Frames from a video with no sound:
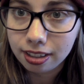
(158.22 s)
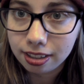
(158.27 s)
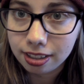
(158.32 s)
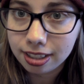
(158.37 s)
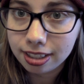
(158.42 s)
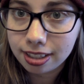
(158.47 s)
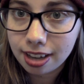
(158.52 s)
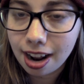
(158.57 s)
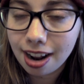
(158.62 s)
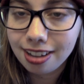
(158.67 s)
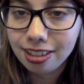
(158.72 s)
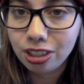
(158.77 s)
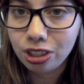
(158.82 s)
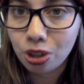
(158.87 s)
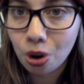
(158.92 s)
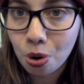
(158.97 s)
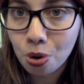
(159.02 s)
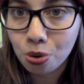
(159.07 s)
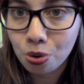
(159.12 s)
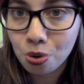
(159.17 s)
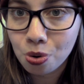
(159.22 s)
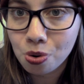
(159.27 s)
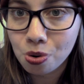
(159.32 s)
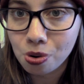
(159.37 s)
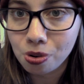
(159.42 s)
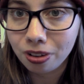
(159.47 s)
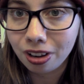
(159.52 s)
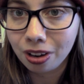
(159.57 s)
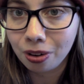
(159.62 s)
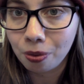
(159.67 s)
this guy is so
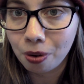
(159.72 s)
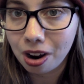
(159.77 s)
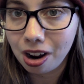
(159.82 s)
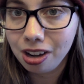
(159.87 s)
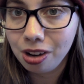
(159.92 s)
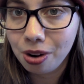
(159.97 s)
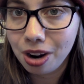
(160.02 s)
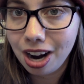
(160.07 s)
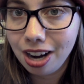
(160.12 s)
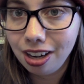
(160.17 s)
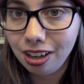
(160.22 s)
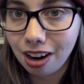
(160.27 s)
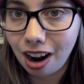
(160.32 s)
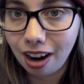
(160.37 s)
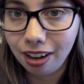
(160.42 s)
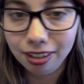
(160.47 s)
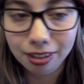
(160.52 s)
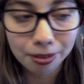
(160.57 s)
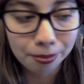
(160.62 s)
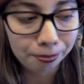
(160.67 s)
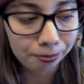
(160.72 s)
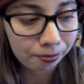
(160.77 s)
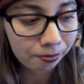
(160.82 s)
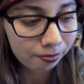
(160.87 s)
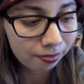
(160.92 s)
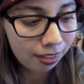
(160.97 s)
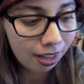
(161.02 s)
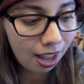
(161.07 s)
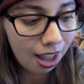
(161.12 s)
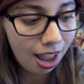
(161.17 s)
cool. Like why are you hating on him?
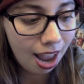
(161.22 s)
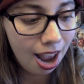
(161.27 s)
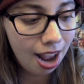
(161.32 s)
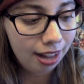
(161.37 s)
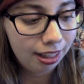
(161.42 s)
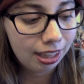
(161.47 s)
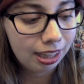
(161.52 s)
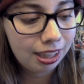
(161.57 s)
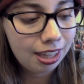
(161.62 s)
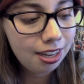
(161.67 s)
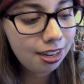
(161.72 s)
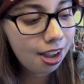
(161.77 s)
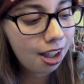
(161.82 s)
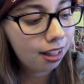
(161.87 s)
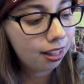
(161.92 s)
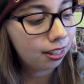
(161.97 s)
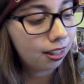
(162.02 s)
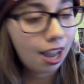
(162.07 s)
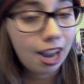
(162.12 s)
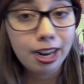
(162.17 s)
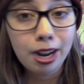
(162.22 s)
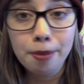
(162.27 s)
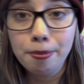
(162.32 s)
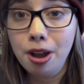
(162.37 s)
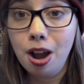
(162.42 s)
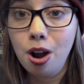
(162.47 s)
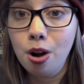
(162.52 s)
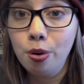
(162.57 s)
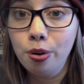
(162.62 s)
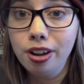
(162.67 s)
And the thing I like
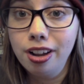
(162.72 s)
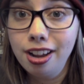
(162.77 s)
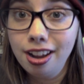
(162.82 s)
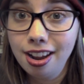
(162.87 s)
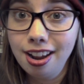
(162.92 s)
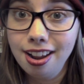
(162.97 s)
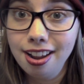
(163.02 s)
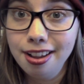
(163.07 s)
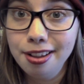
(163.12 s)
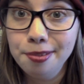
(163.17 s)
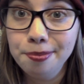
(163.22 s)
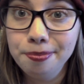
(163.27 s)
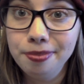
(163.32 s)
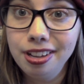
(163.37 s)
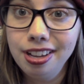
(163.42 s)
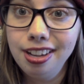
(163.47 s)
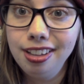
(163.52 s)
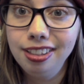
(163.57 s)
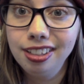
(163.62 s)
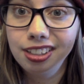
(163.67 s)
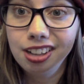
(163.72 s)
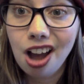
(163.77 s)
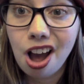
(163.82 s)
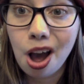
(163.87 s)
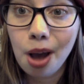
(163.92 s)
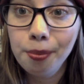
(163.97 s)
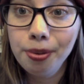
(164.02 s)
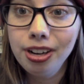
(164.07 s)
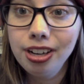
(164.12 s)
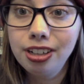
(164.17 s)
about him in the
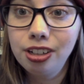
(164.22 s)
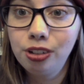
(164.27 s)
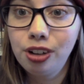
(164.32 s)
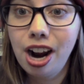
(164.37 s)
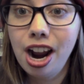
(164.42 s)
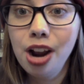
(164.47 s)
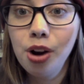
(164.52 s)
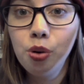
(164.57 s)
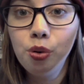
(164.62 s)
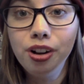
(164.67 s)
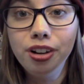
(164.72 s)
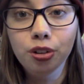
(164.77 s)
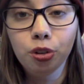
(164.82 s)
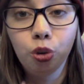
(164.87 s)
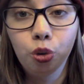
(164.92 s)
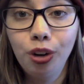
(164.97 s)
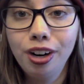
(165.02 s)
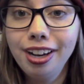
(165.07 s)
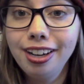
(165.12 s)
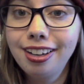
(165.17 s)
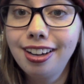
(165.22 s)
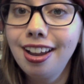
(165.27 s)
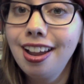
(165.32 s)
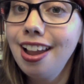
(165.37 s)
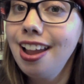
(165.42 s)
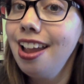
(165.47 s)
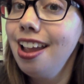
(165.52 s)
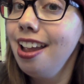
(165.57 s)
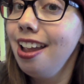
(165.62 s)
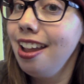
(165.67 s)
comic, right, when
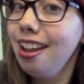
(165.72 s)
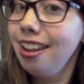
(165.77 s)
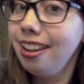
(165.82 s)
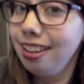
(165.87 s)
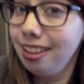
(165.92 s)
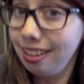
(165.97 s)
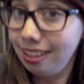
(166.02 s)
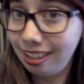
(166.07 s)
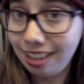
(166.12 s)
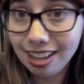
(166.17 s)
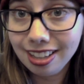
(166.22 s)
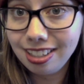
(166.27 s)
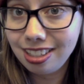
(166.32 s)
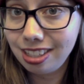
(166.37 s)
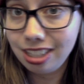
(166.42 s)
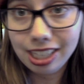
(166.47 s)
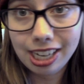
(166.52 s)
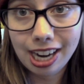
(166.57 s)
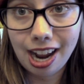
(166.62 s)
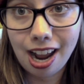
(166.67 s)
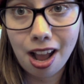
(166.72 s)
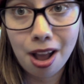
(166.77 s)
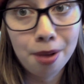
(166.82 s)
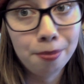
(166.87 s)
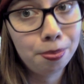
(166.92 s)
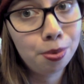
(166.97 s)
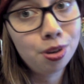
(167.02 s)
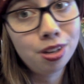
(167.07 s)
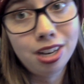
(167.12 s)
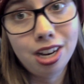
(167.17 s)
Rick gets to
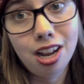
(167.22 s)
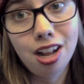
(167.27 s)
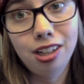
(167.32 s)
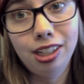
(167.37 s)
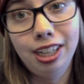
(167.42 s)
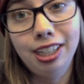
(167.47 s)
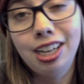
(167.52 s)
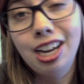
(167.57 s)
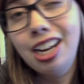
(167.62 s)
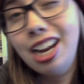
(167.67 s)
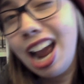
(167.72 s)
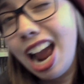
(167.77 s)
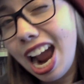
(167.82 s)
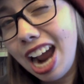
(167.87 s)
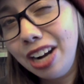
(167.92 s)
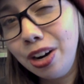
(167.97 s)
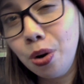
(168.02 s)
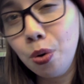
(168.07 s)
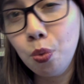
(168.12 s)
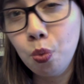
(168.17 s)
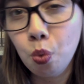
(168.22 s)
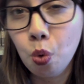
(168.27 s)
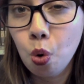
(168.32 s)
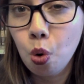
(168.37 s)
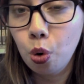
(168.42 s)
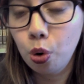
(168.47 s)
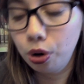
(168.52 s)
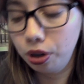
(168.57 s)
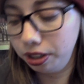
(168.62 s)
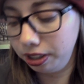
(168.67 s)
camp, Dale like kind of
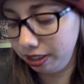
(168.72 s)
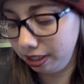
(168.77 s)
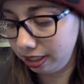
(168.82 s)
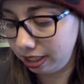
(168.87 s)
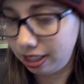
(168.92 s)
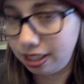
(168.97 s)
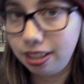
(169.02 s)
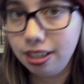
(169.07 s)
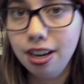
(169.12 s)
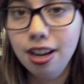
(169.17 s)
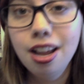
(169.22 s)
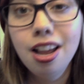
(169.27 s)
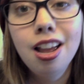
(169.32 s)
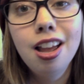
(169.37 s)
warns